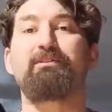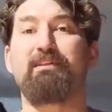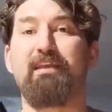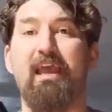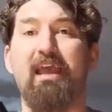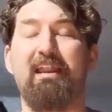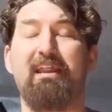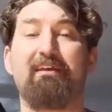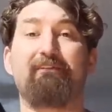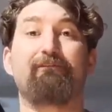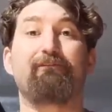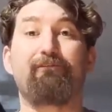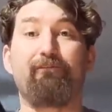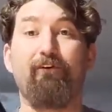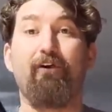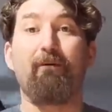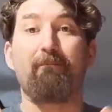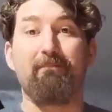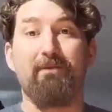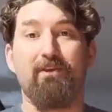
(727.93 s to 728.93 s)
gaining
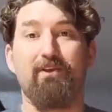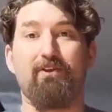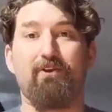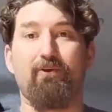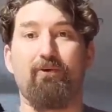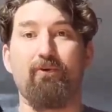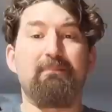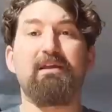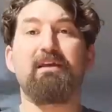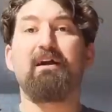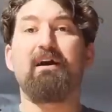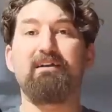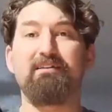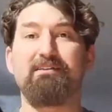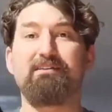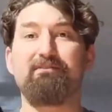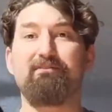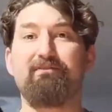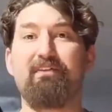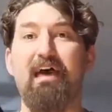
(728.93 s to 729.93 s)
from you.
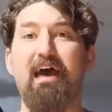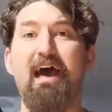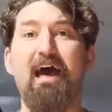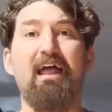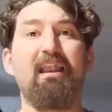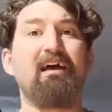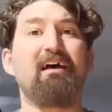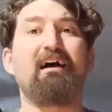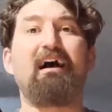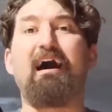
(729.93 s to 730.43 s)
Because of that,